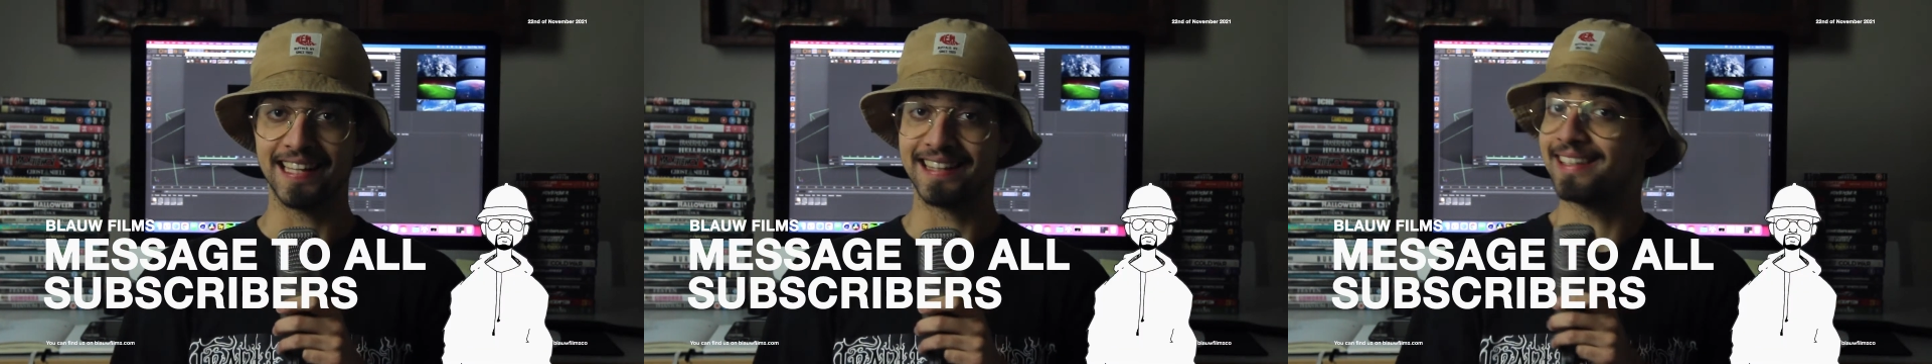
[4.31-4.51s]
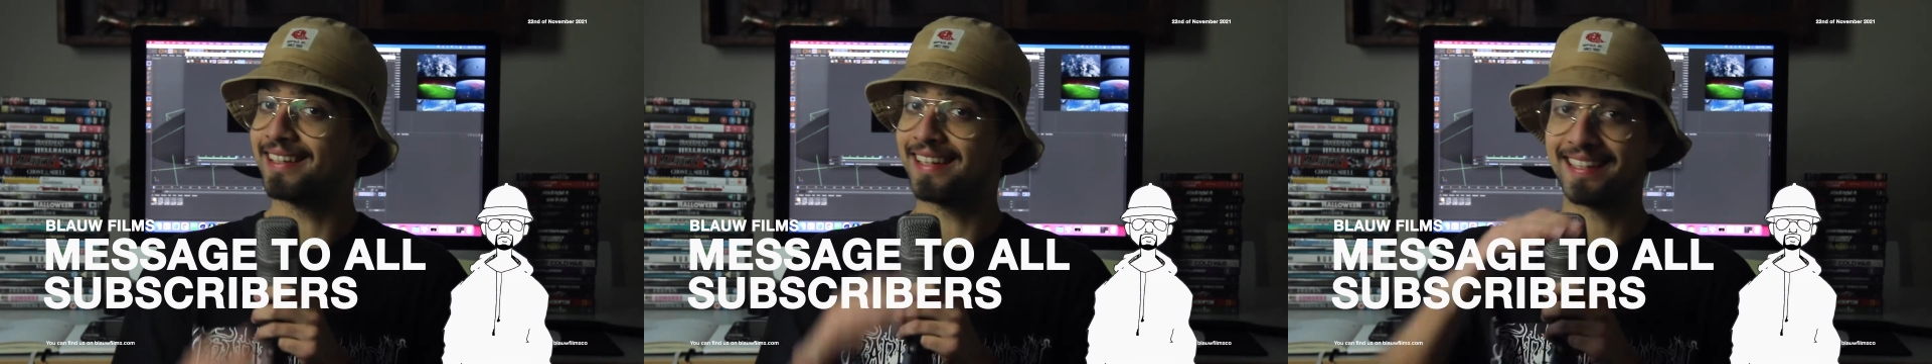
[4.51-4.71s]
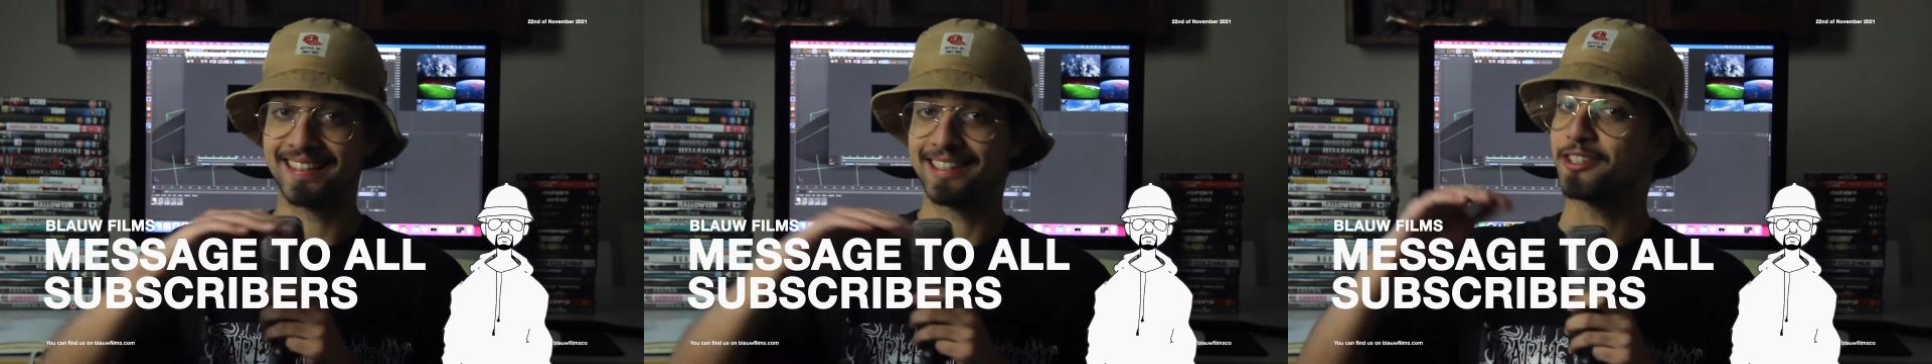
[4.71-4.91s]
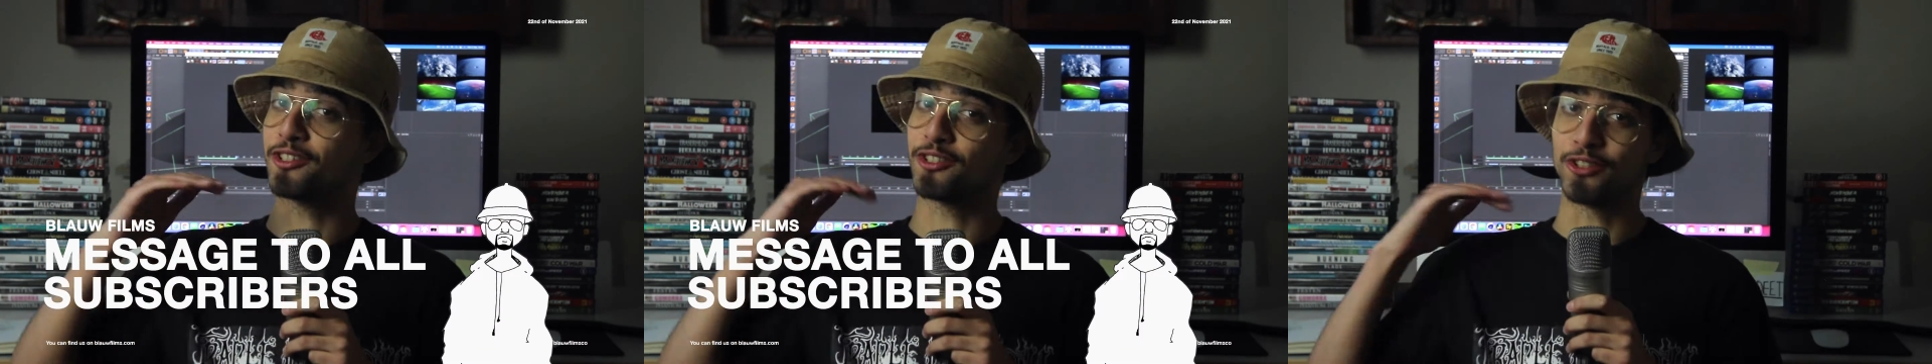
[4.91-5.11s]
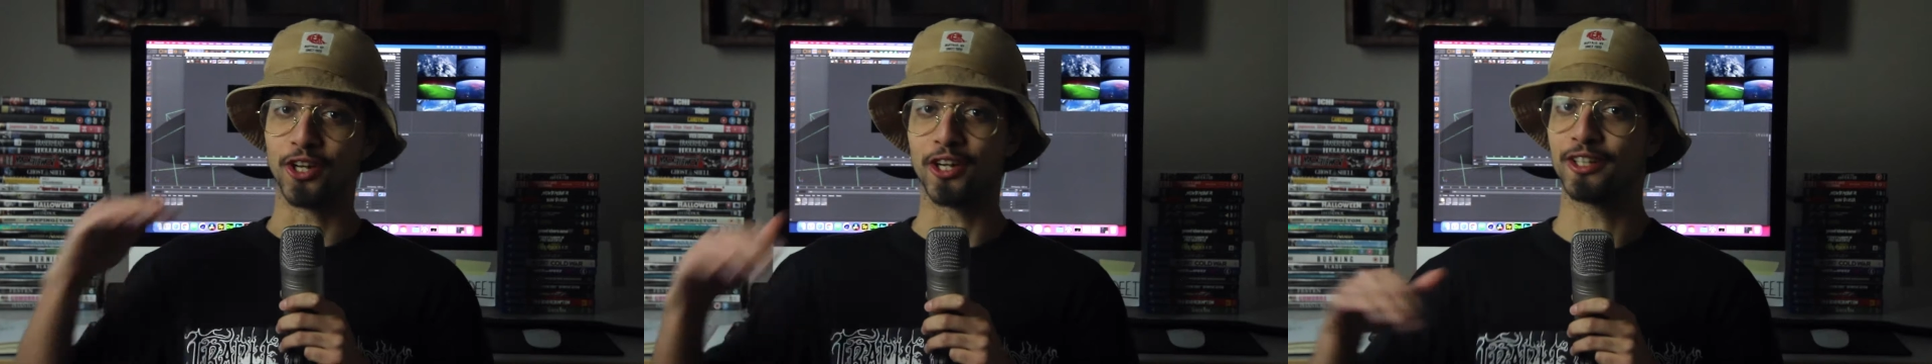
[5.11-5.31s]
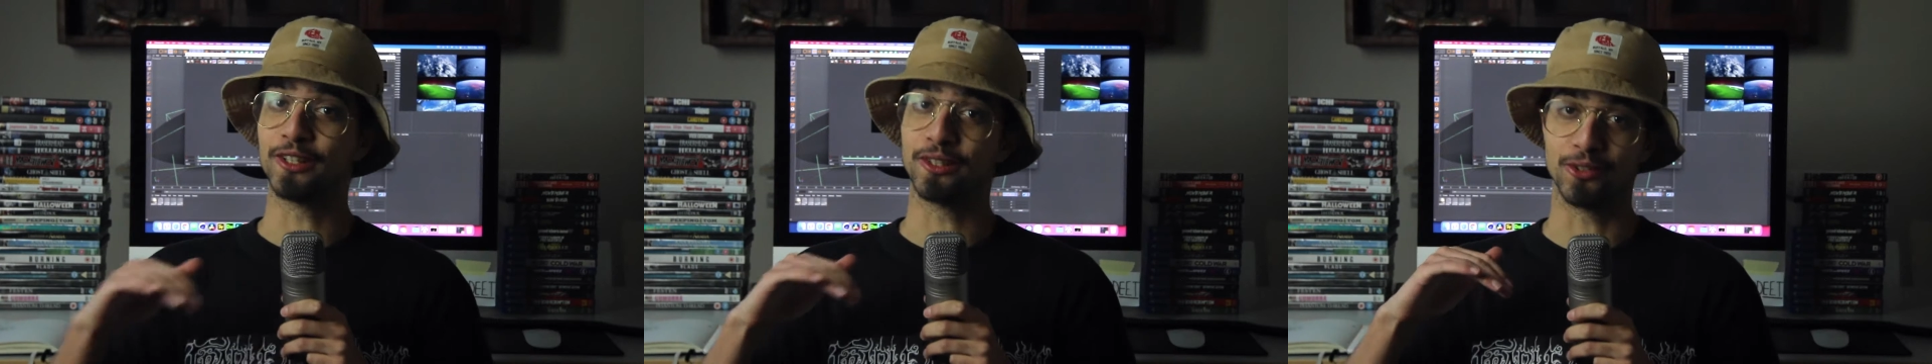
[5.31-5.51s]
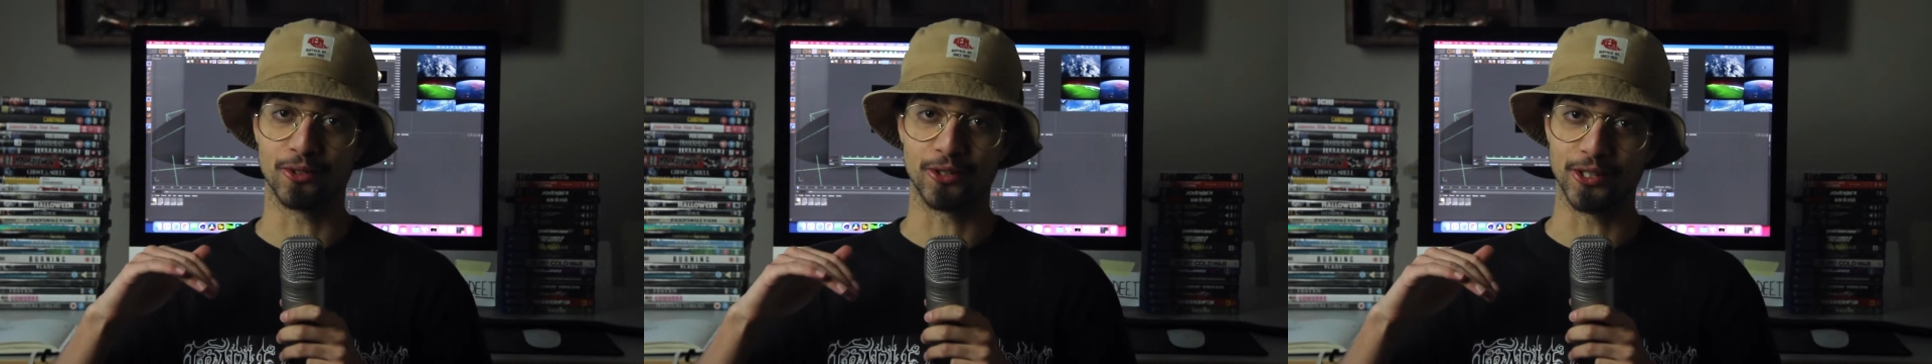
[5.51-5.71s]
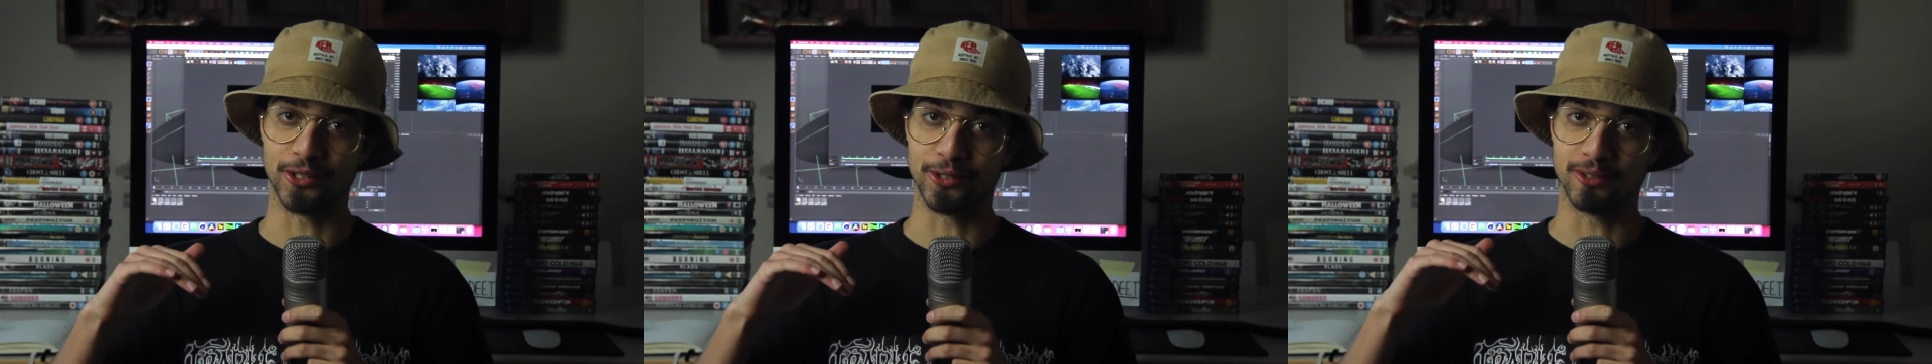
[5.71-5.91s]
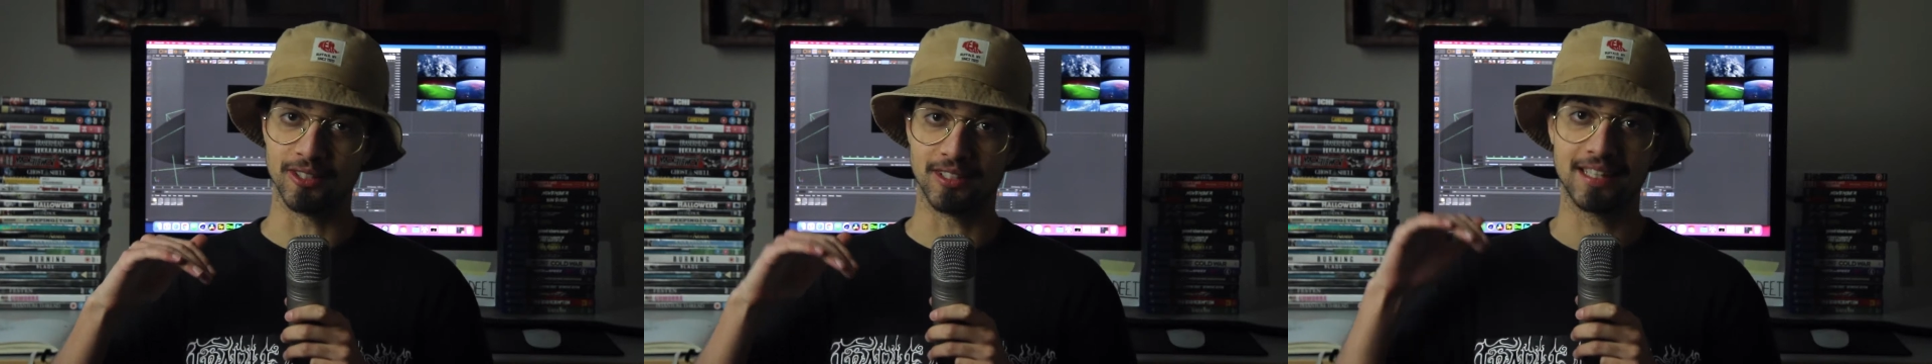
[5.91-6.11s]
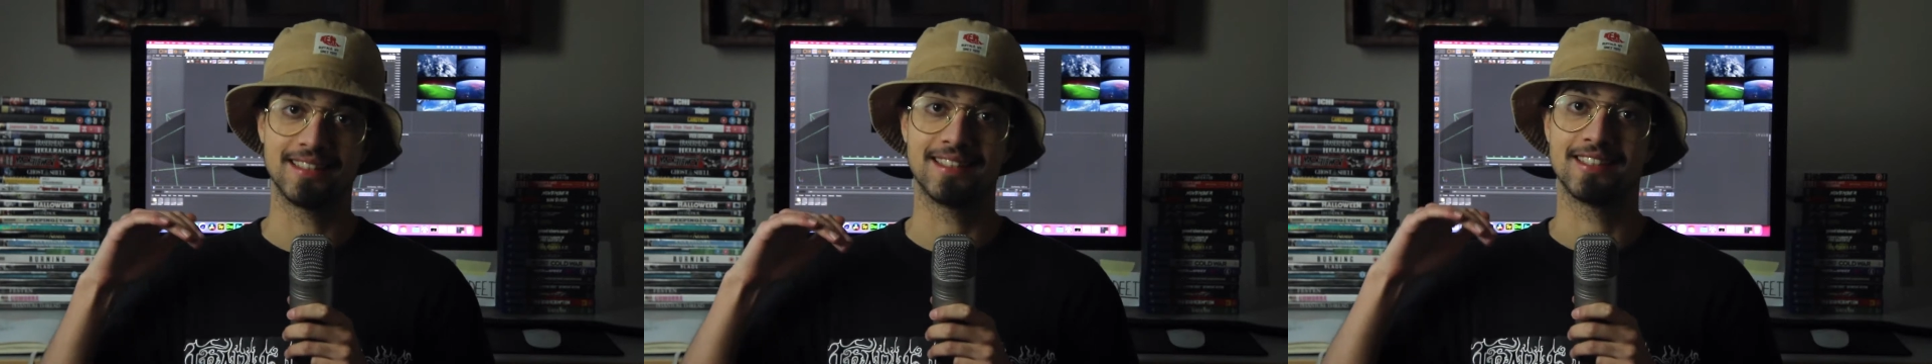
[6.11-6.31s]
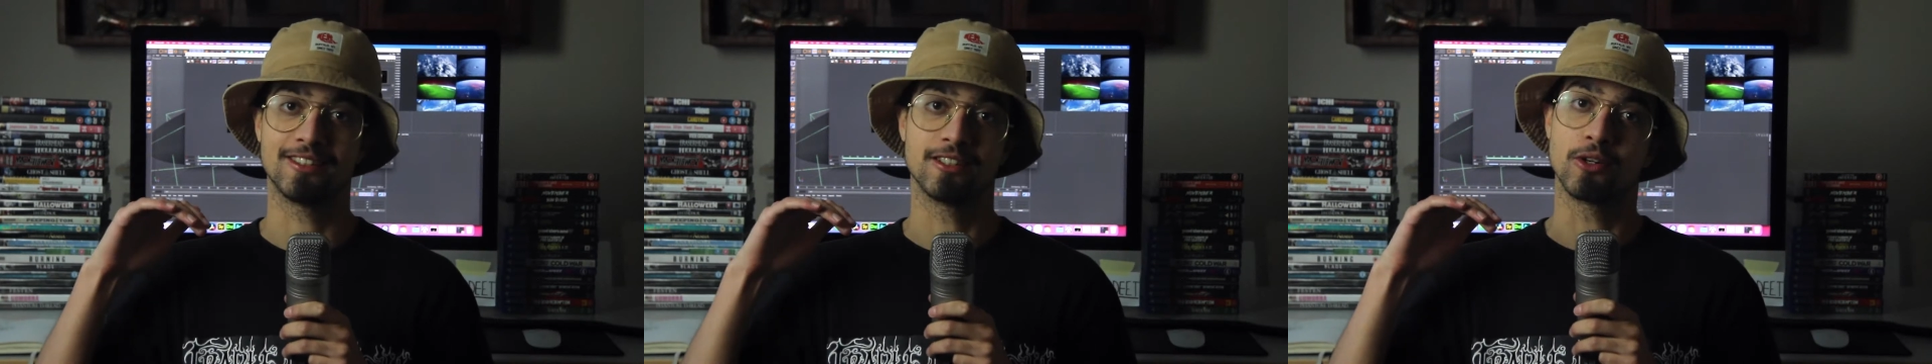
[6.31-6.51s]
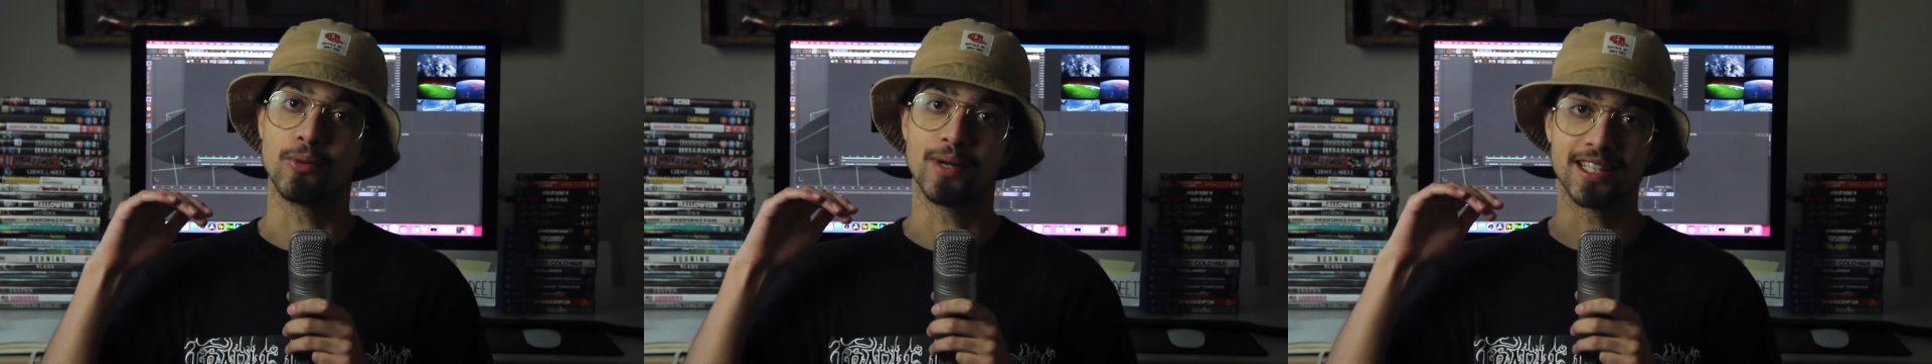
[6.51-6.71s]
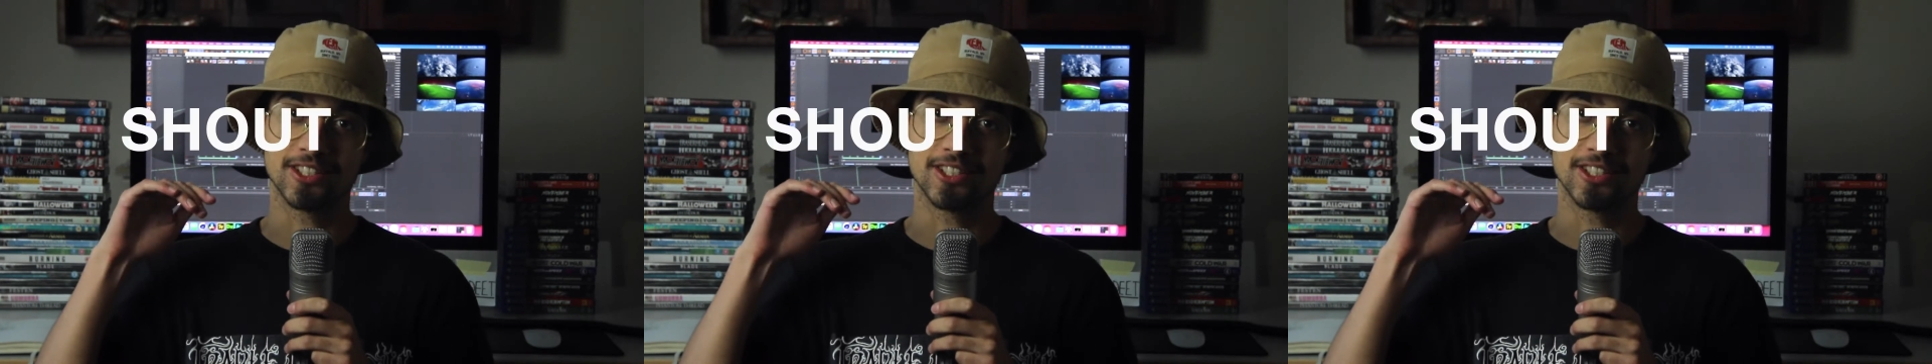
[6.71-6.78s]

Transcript: Today this is not a tutorial, today this is a quick